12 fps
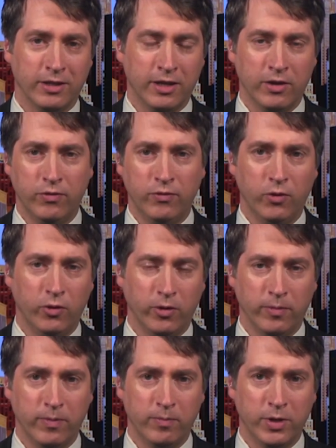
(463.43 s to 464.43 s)
get a
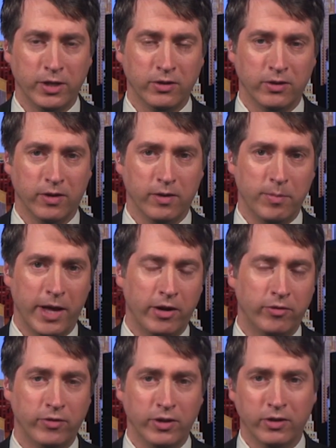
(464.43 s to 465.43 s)
fuller picture of the
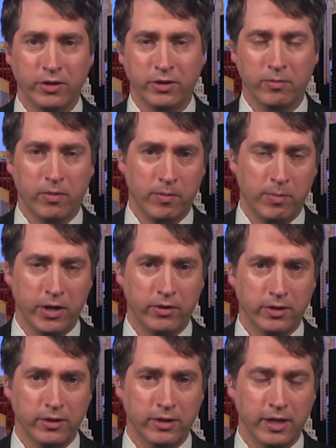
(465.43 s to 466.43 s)
battlefield and a better
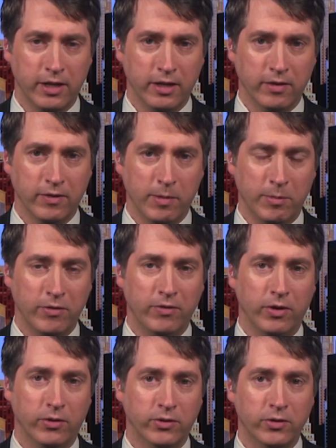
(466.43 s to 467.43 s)
understanding of how many
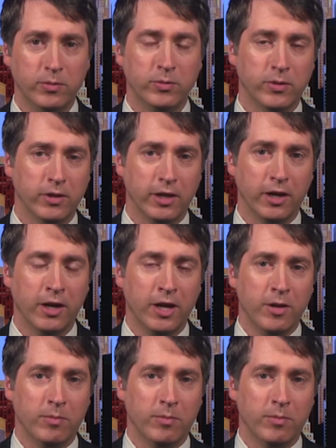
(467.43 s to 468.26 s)
Federal troops were there.